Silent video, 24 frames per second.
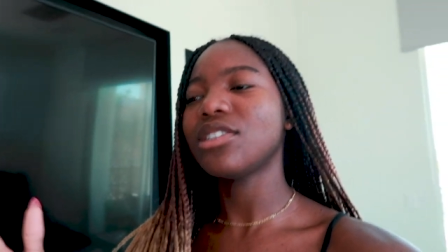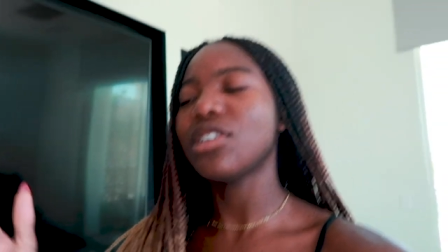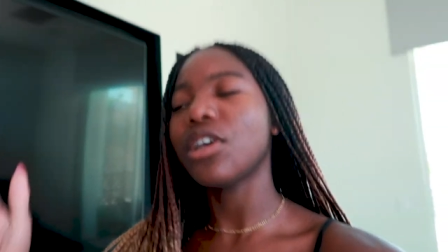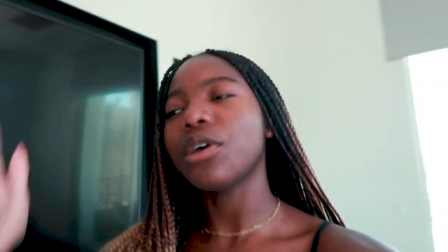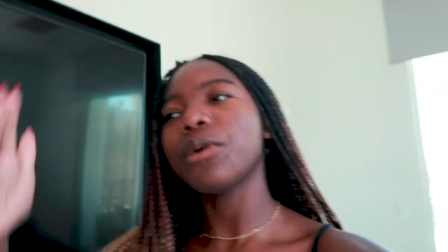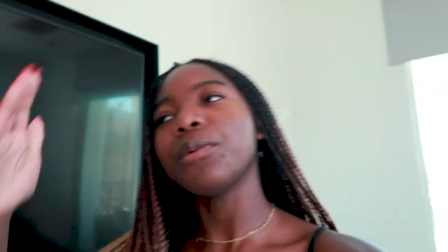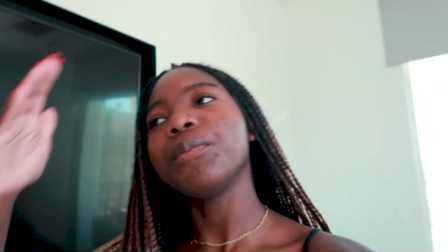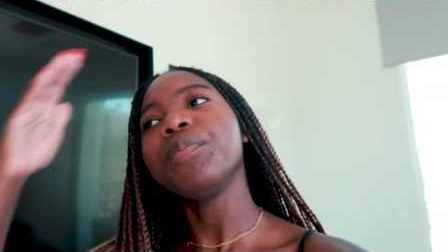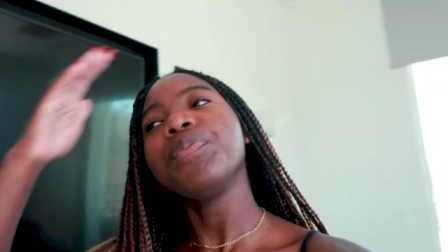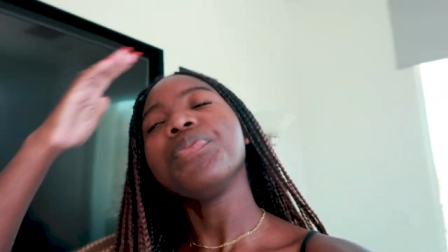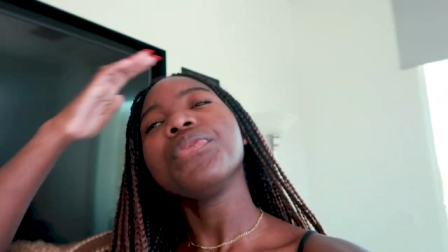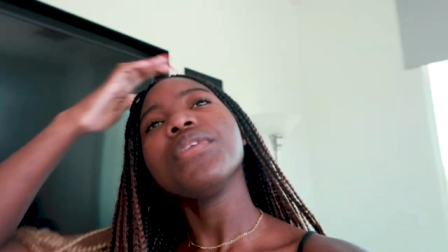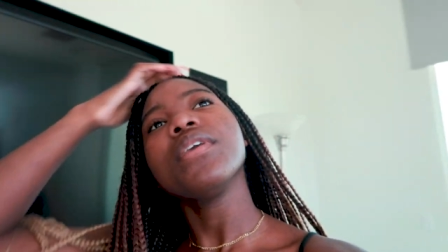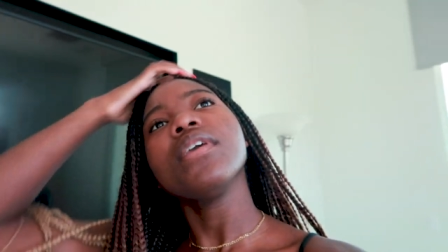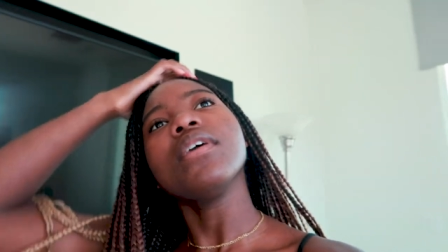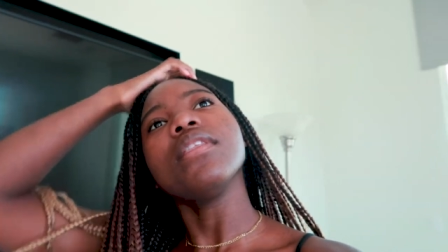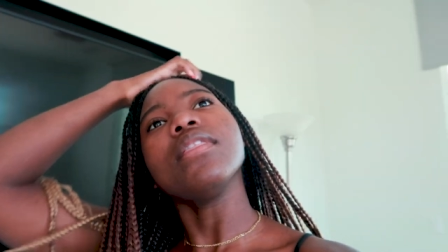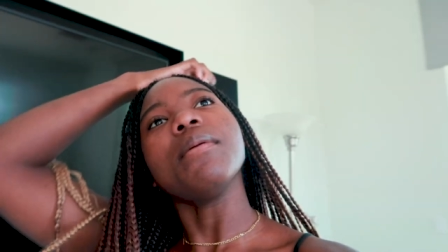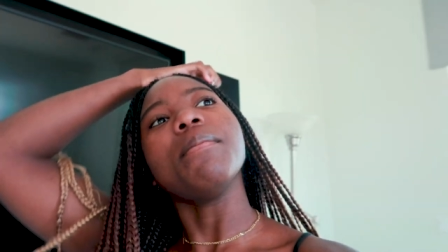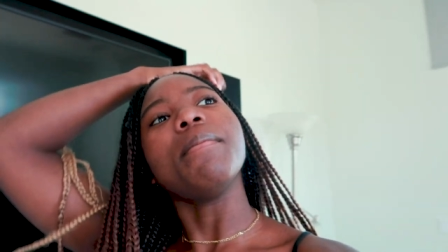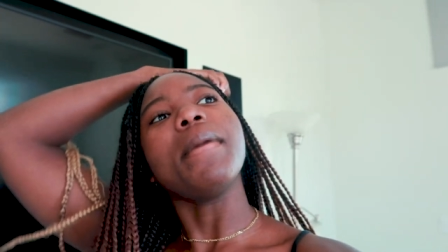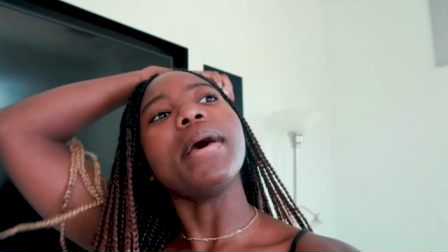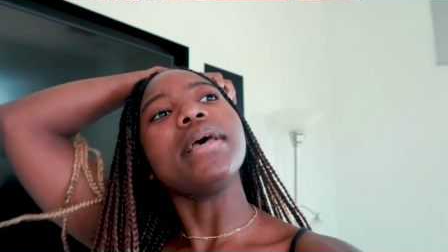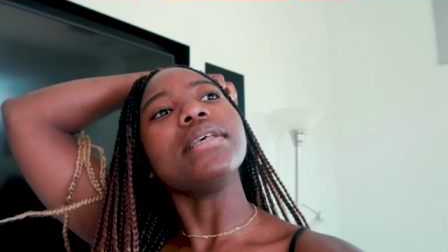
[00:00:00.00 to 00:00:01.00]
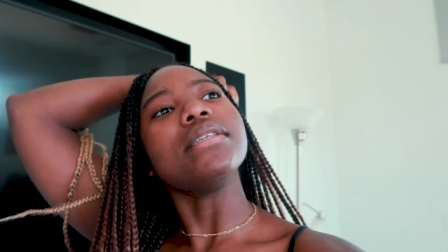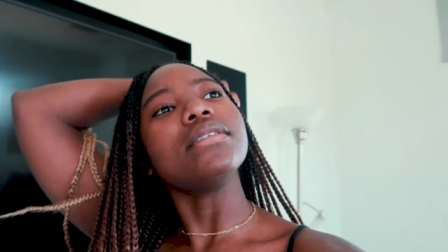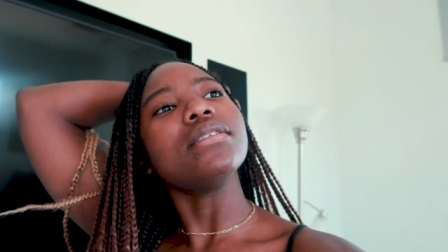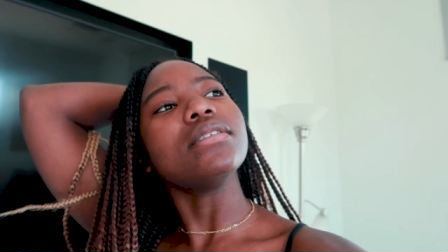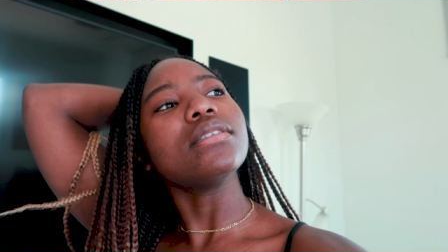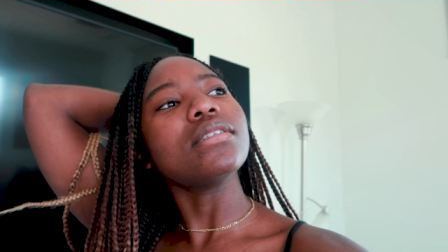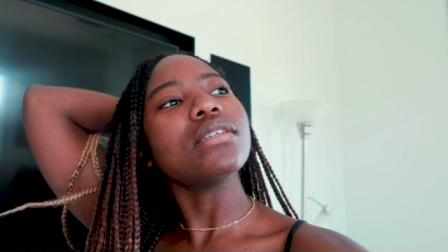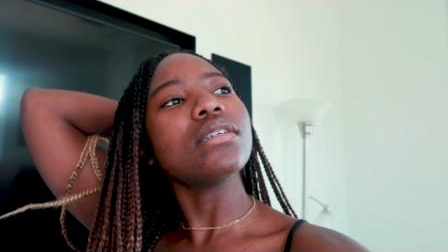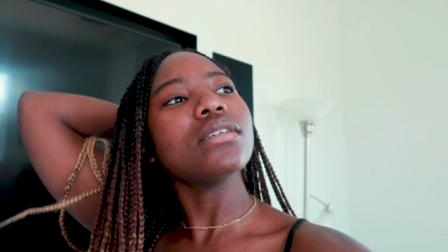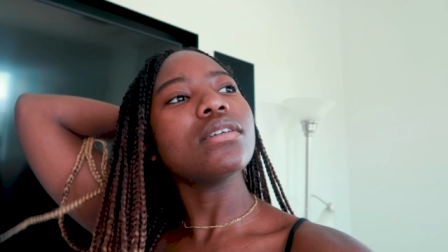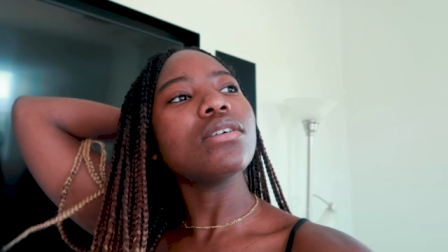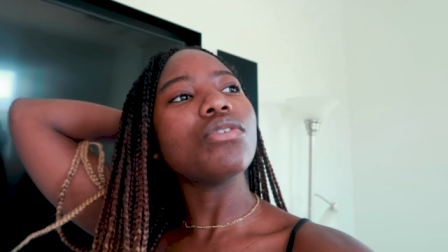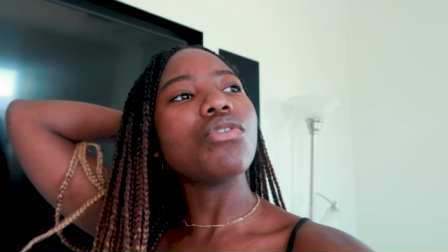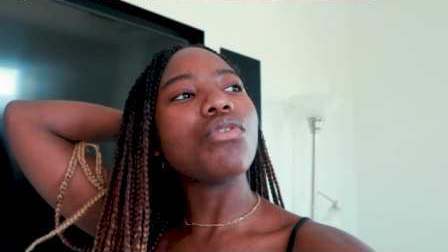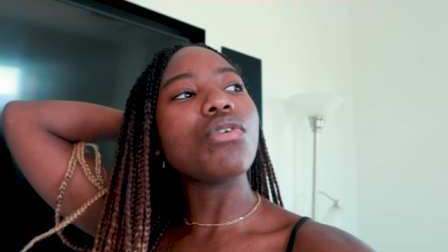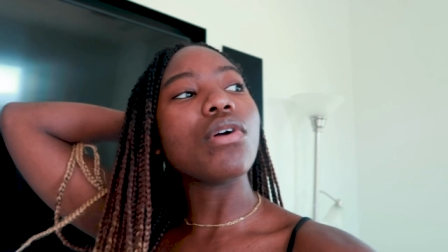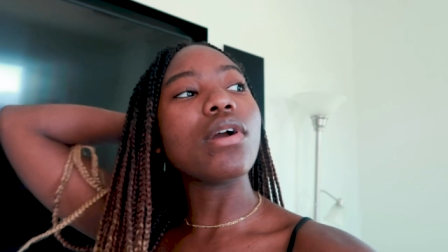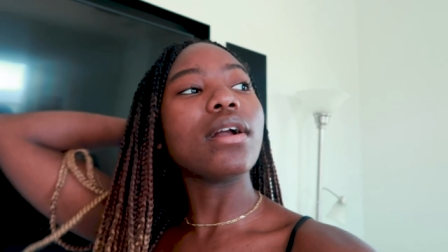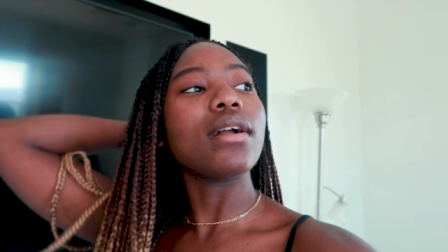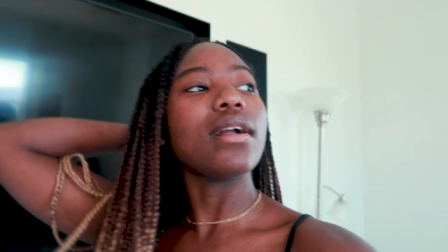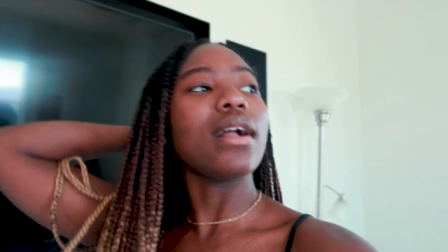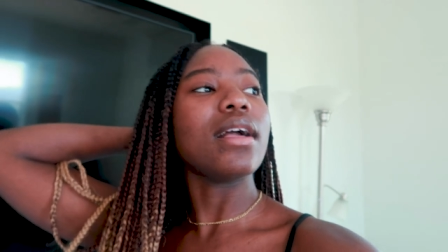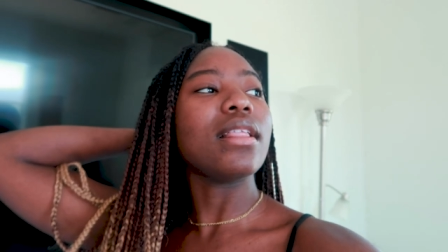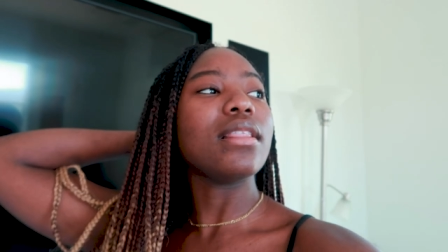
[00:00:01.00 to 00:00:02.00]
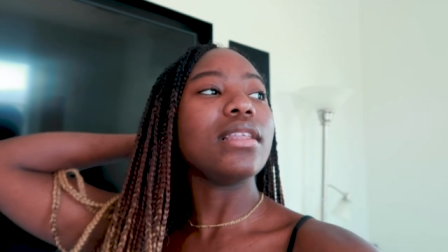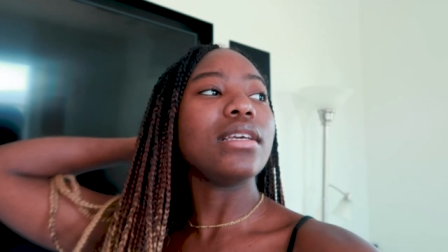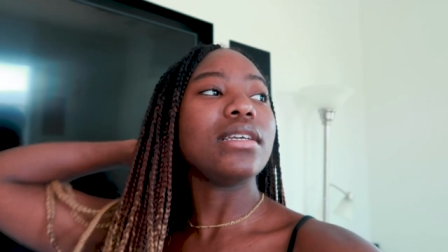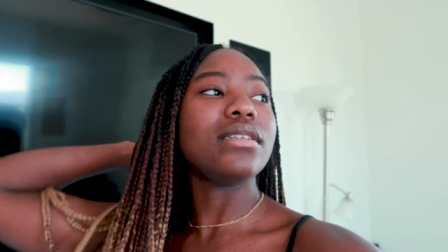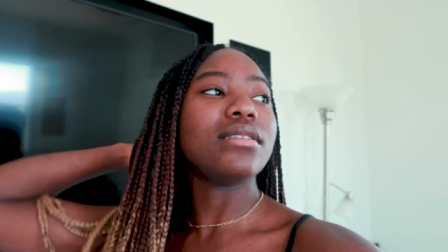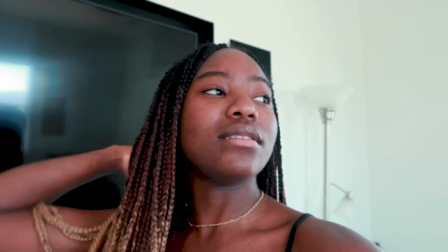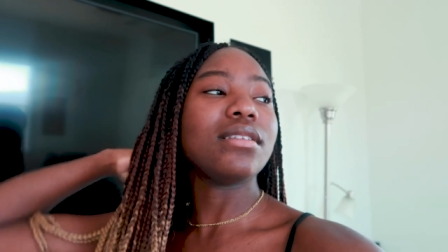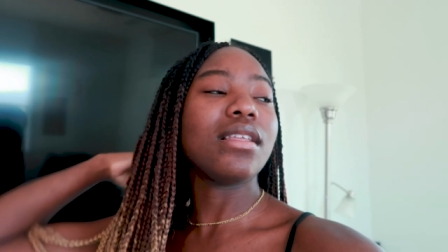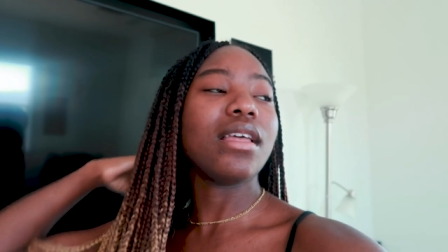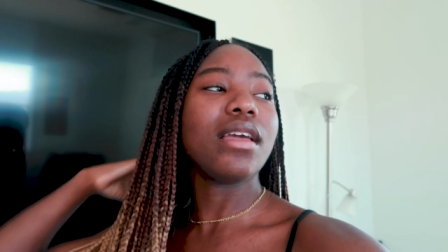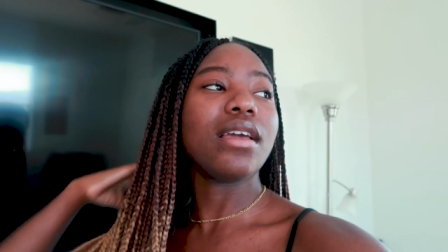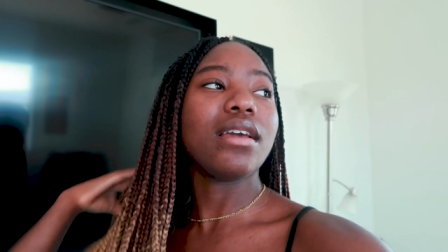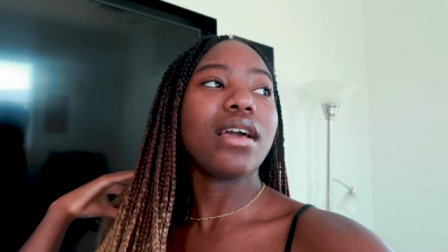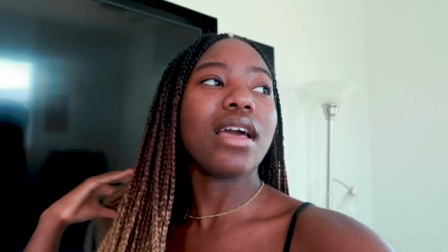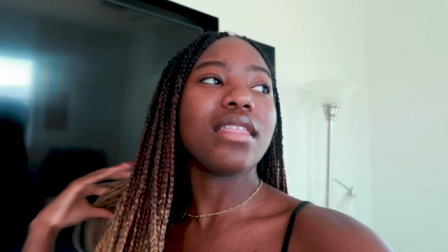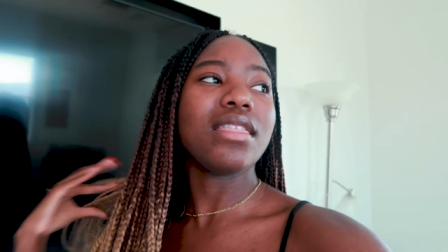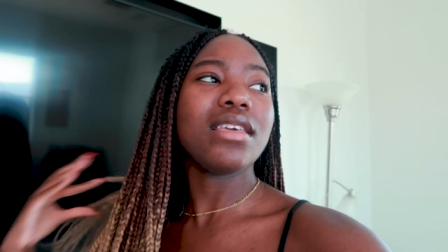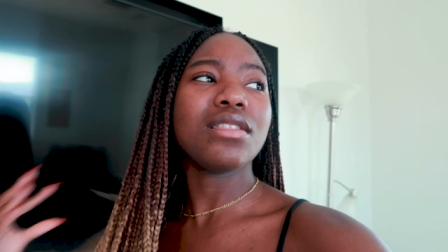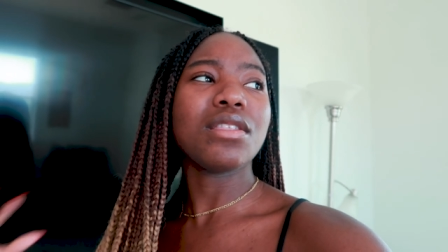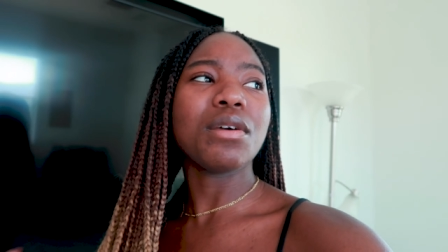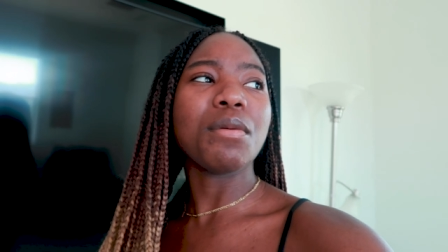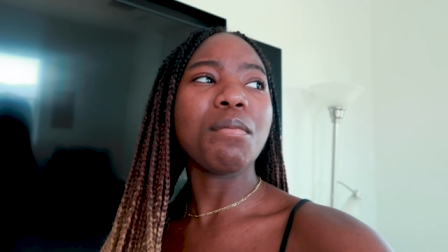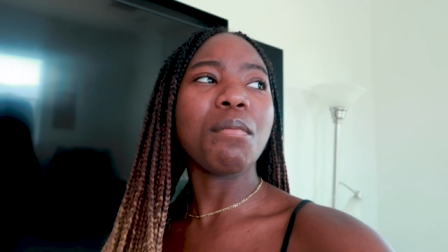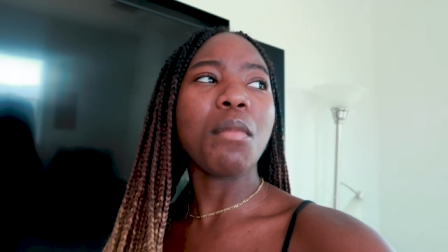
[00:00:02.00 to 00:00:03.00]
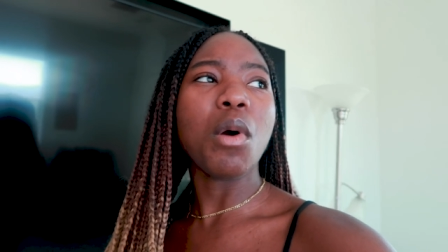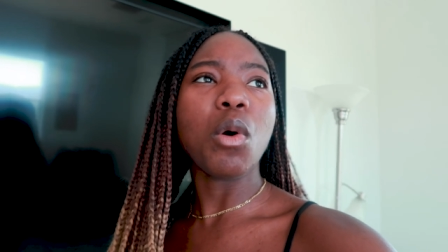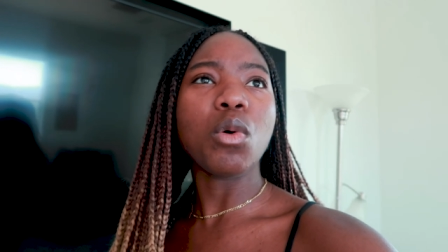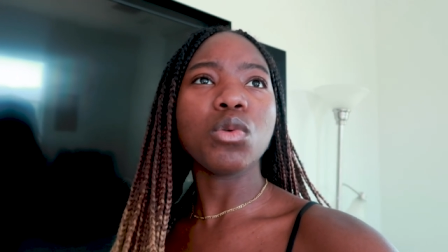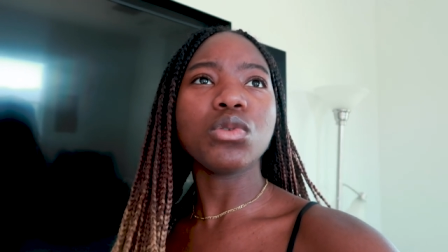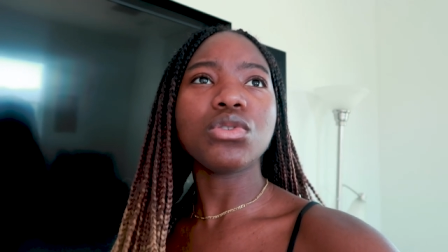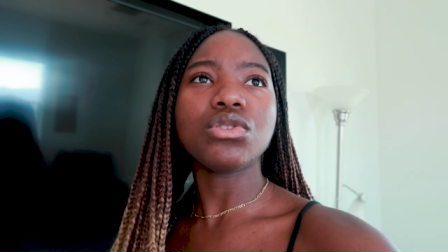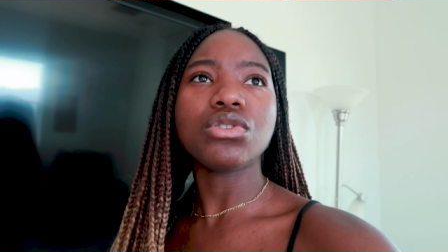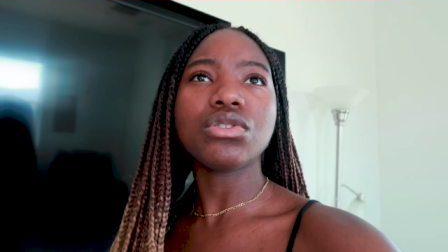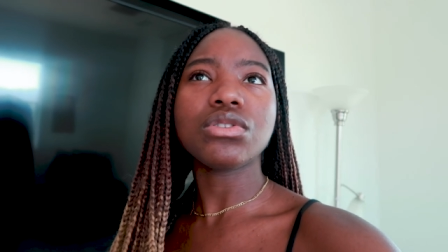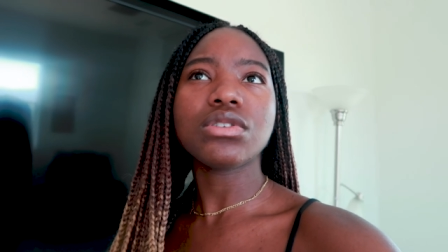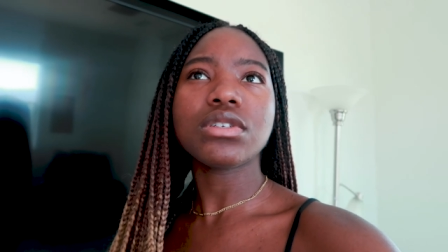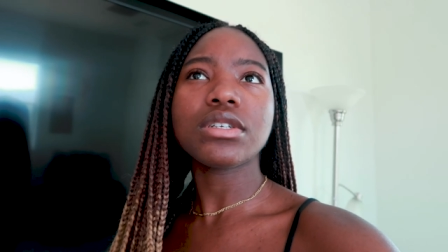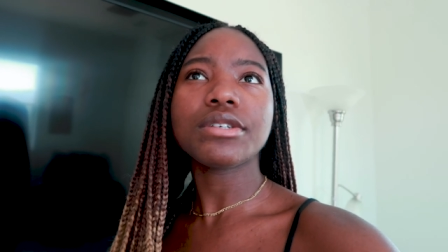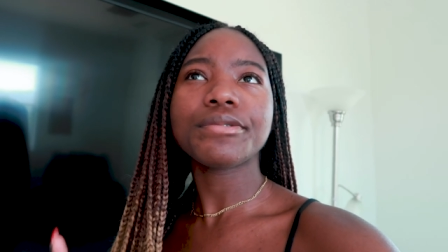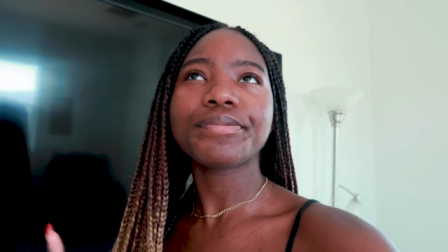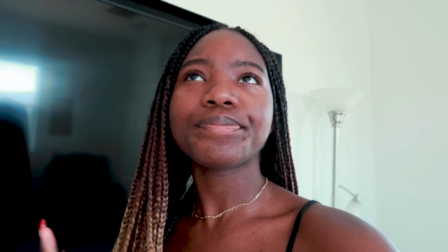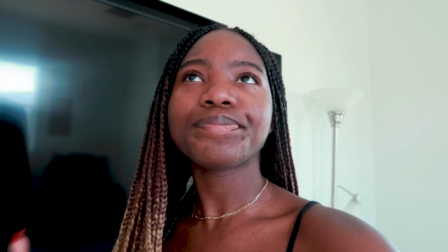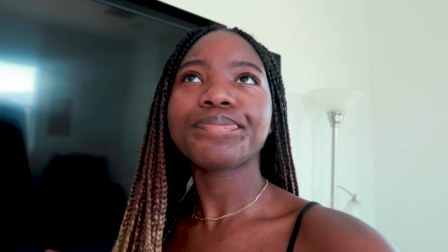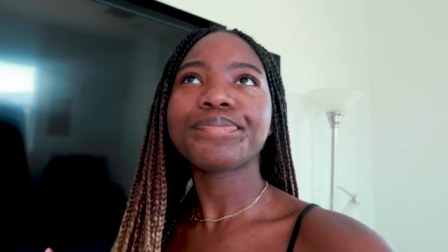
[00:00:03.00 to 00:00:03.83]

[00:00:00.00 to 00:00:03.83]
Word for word: So the best or at least like I think the most